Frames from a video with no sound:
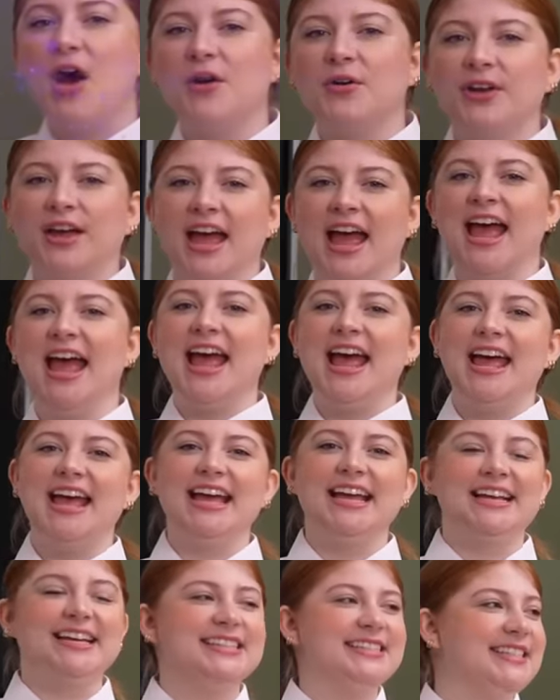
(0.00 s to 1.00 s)

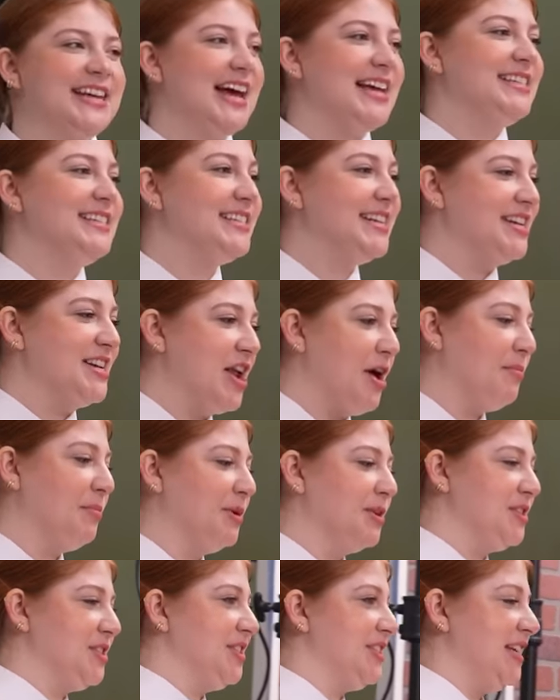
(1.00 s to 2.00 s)
Okay, contestant
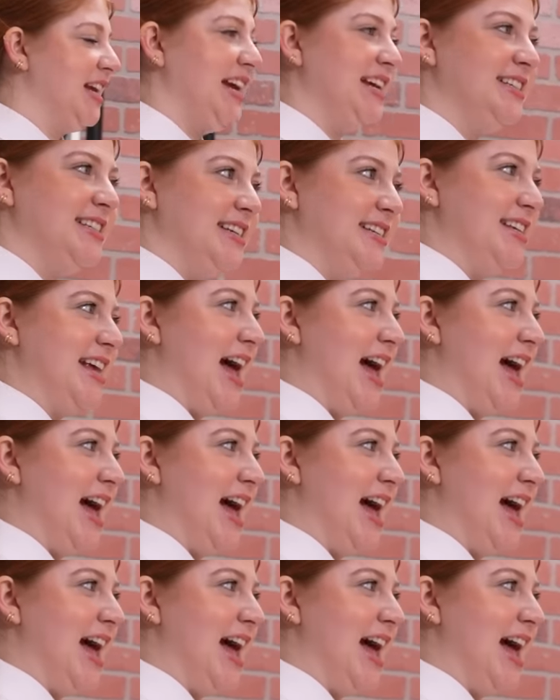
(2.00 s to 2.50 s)
number six's